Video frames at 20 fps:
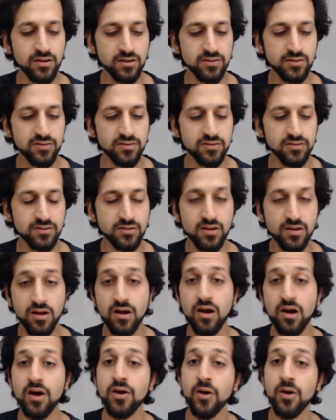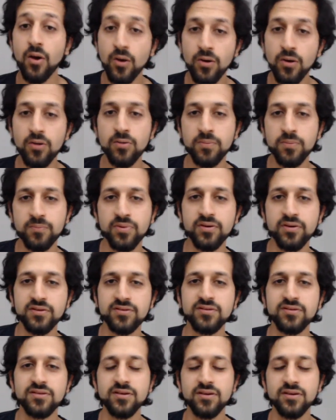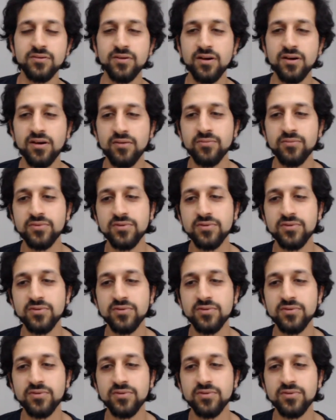I guess, I hope personally,